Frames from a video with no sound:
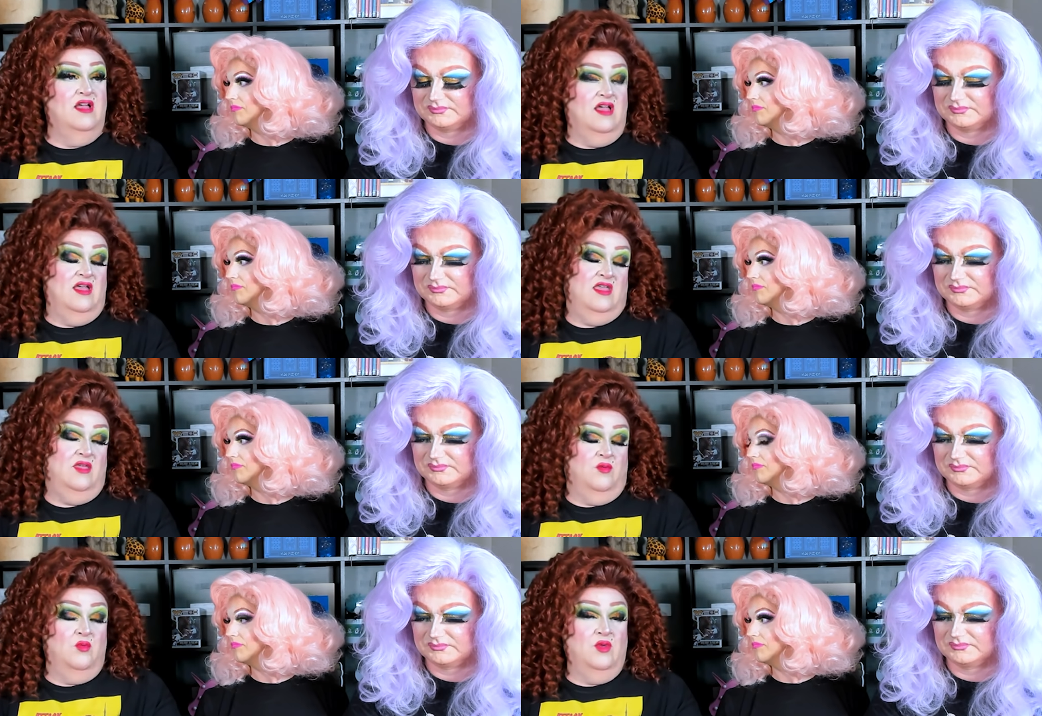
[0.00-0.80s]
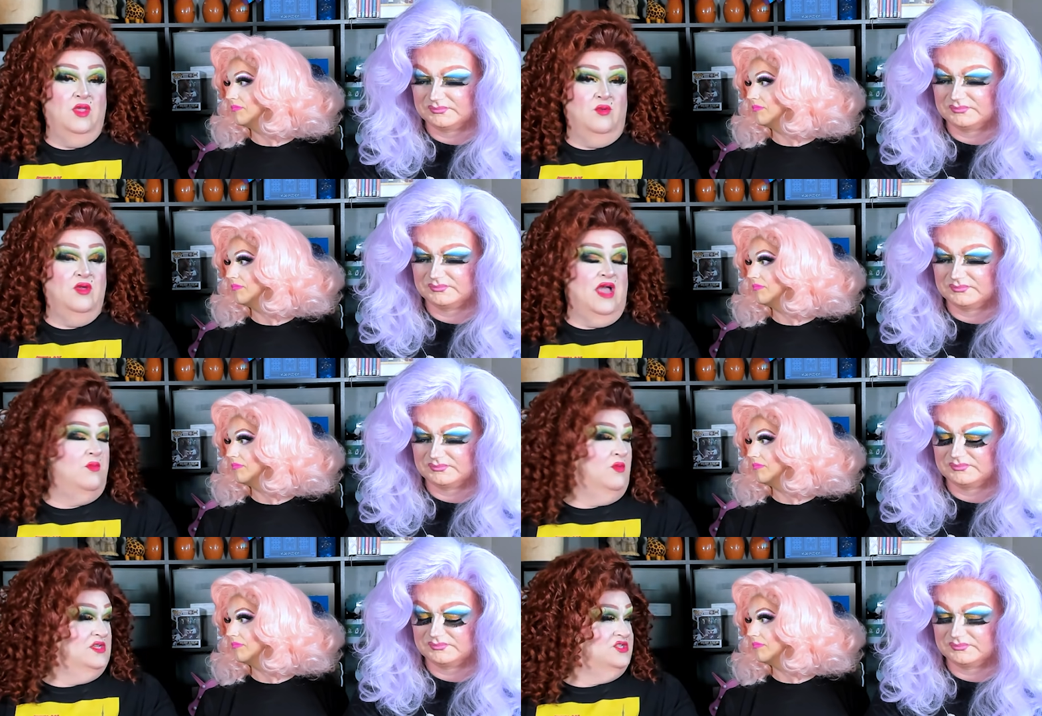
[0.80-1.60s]
Speaker 1: uh, it it
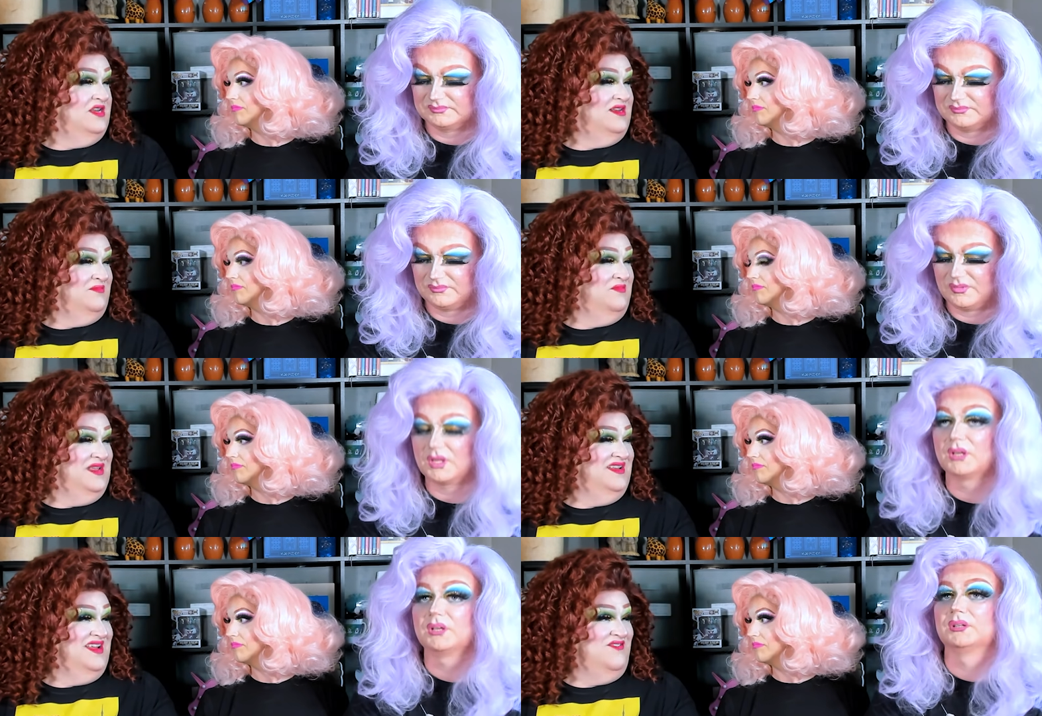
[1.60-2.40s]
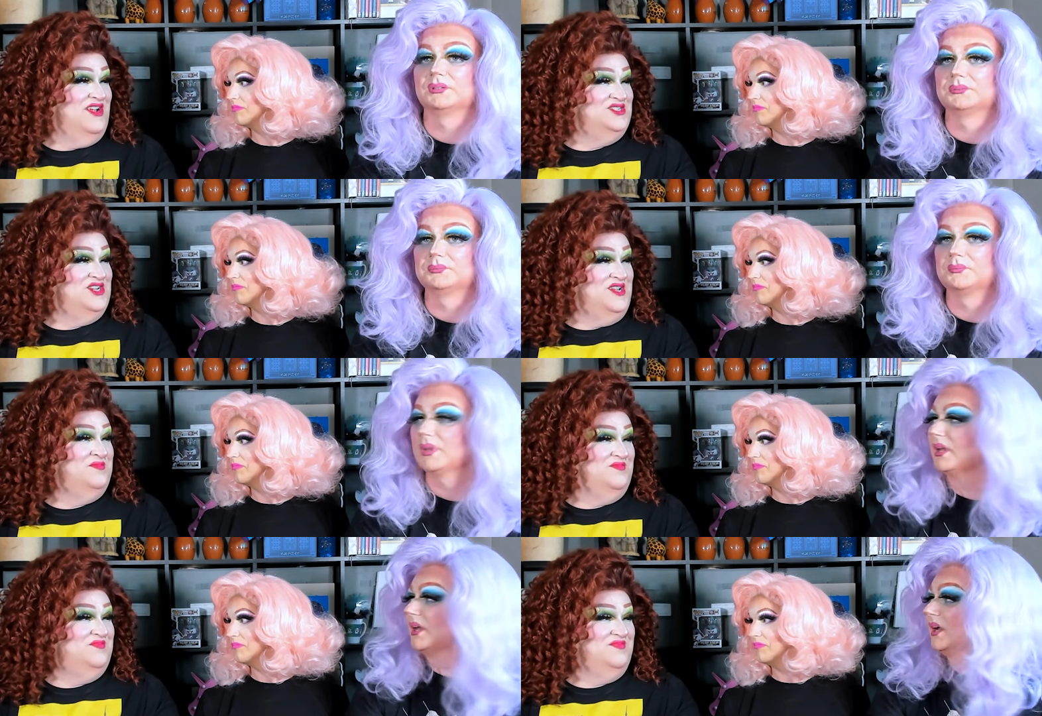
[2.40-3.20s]
I wish that had been Ra'Jah.
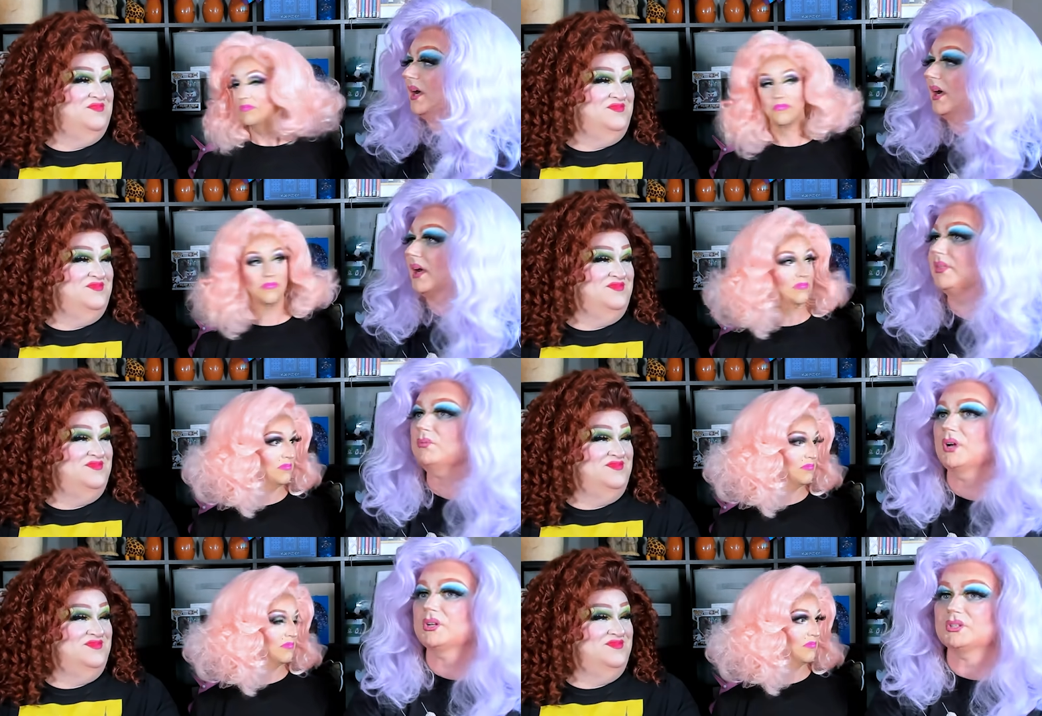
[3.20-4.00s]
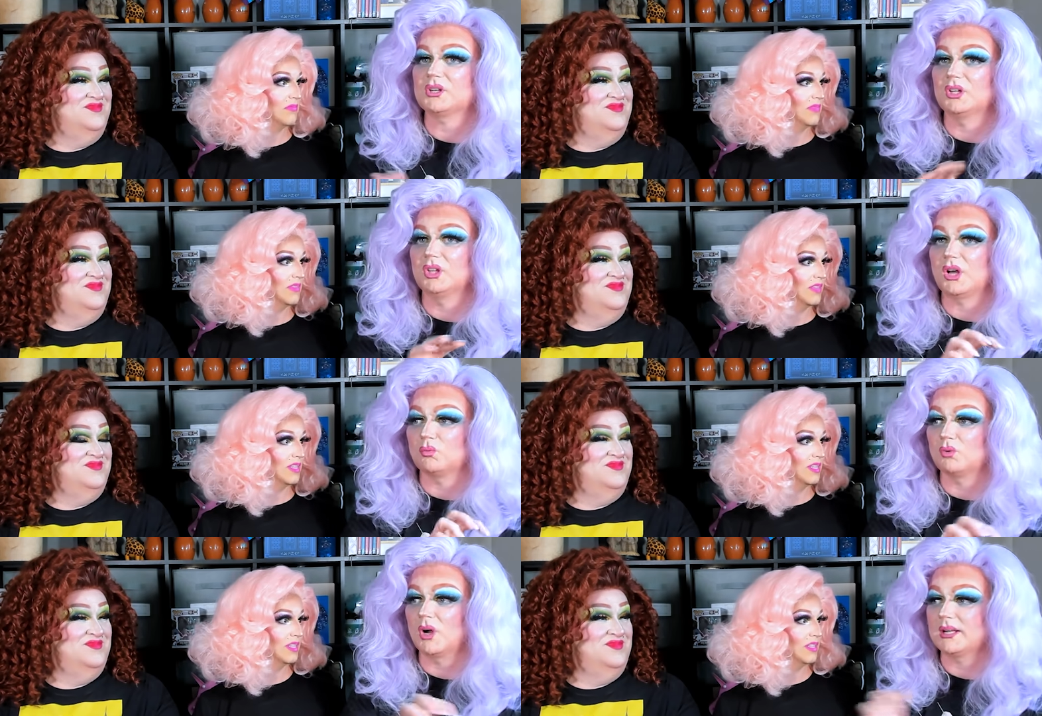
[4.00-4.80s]
I
Speaker 2: think Ra'Jah took a lot
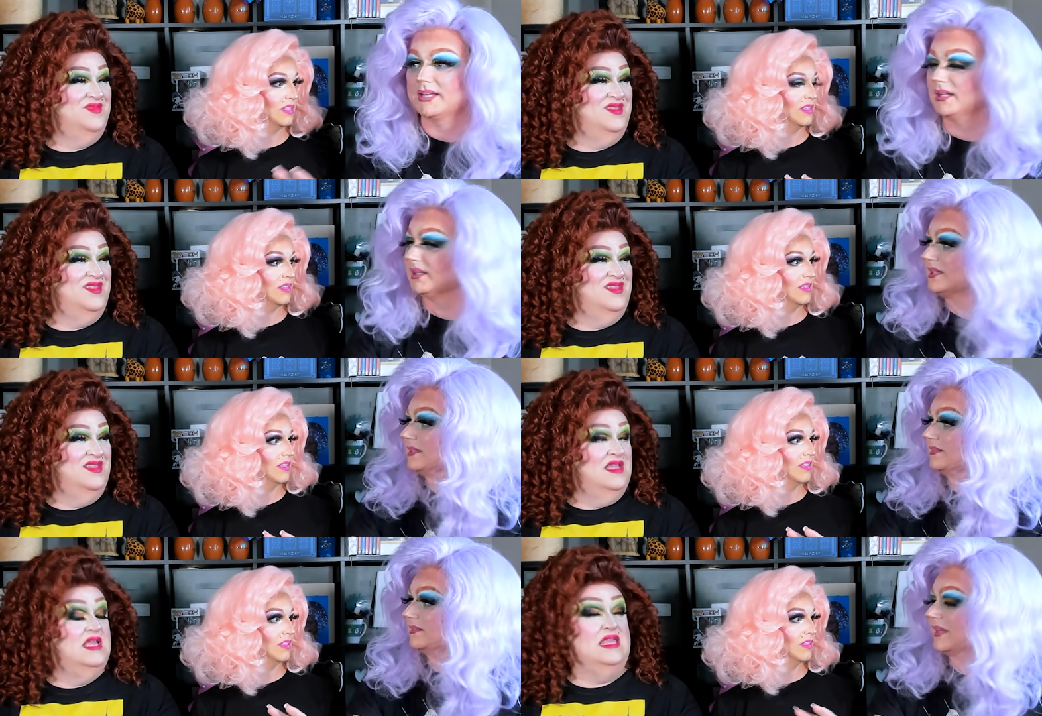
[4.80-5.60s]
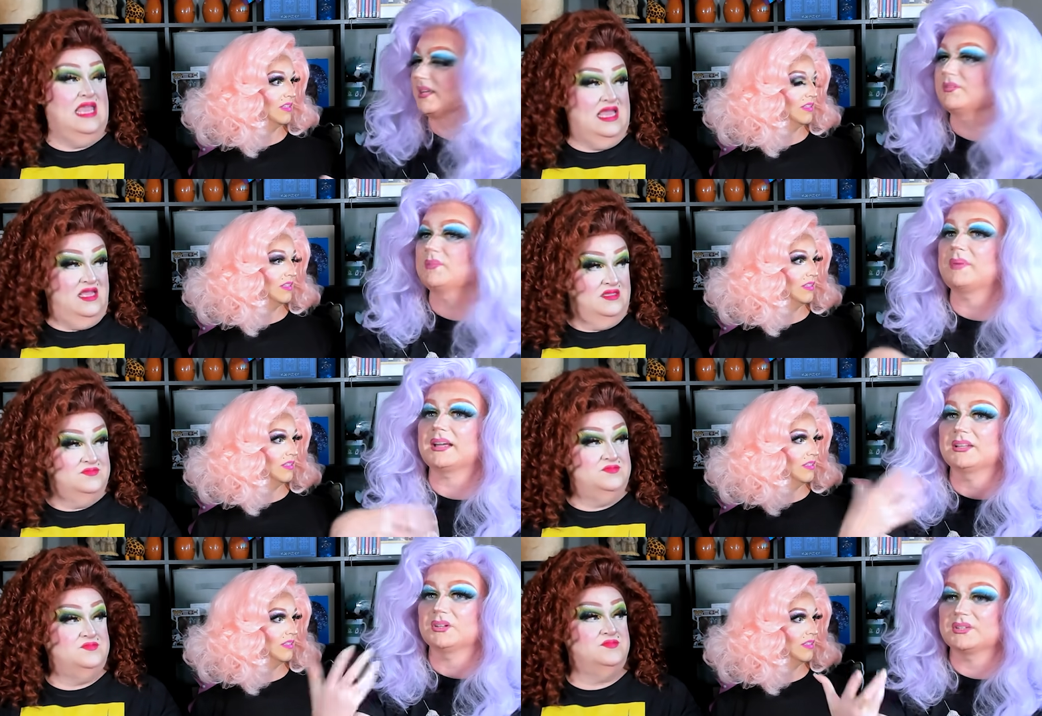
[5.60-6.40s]
of raw talent. Like yeah. even
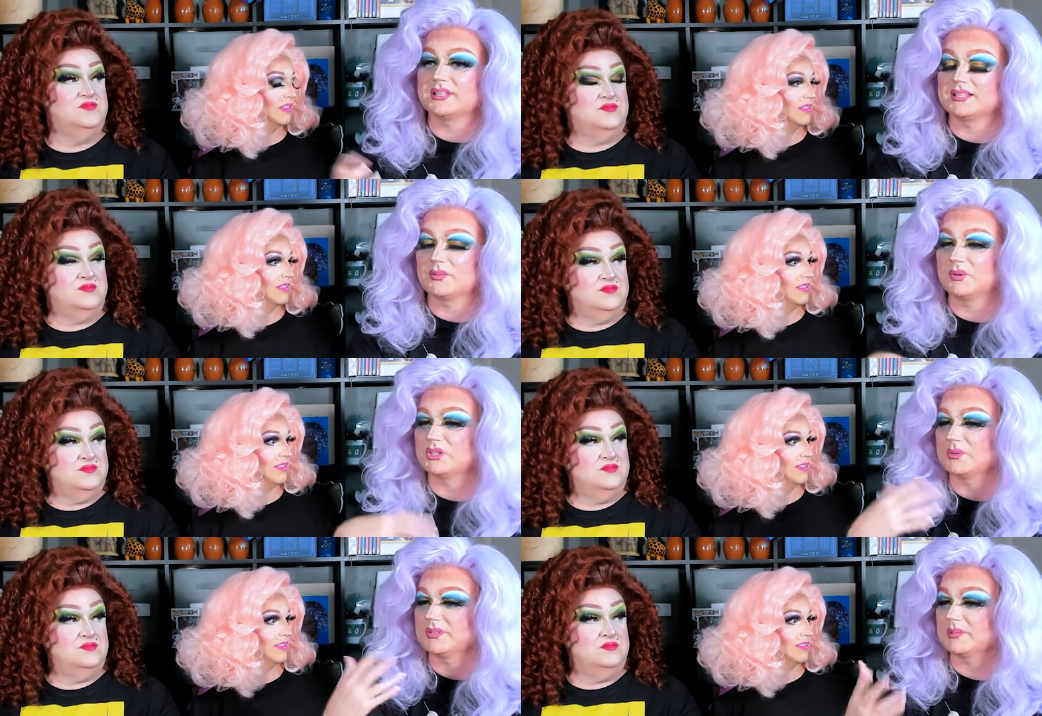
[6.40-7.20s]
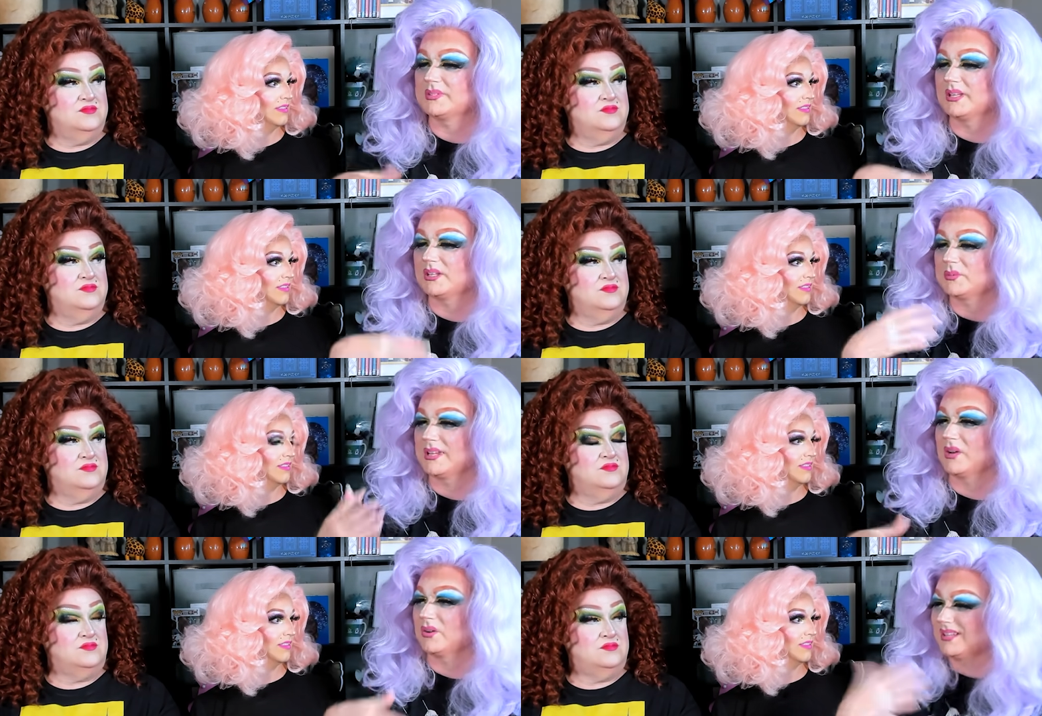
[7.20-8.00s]
back in her season when she was upset and she
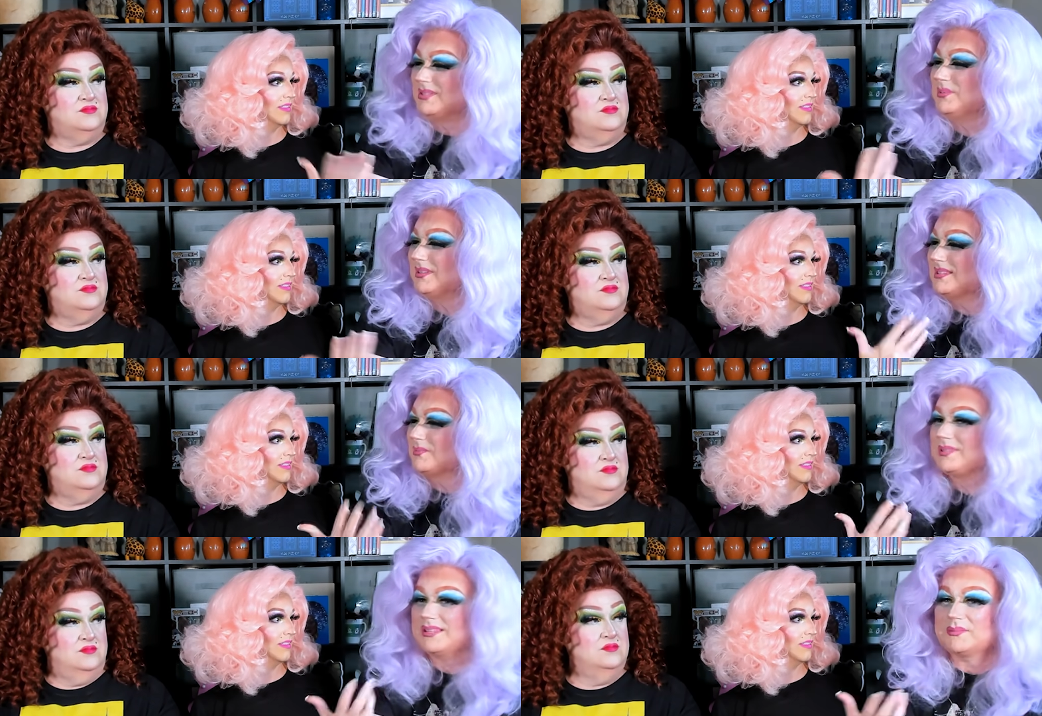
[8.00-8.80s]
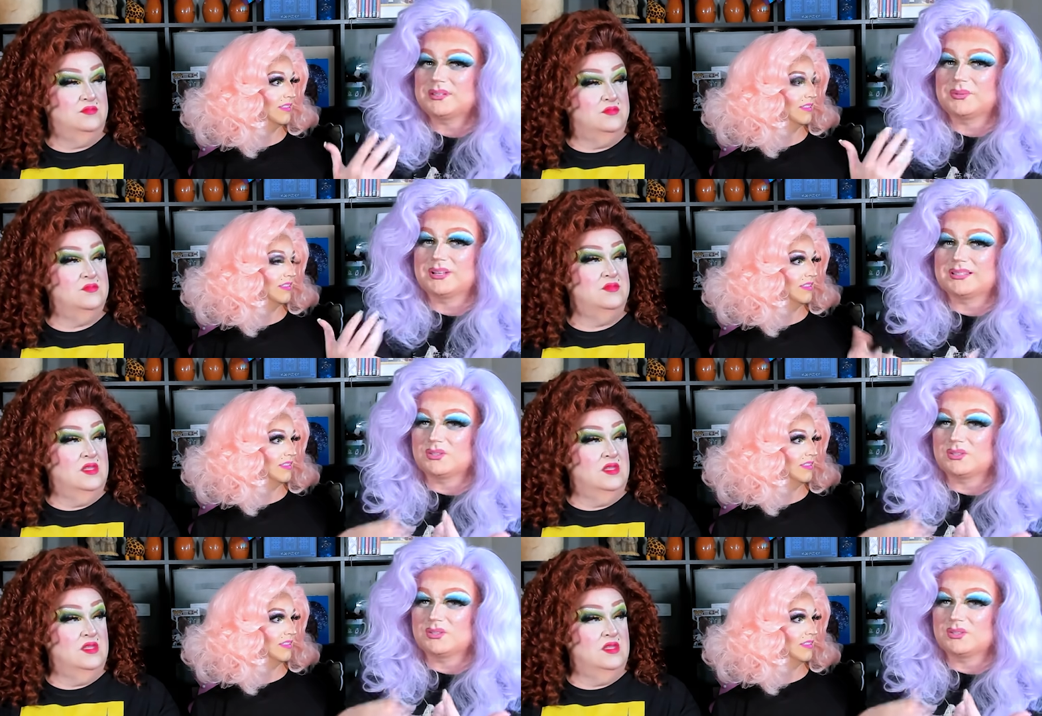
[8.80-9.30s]
was angry, that's when sometimes someone has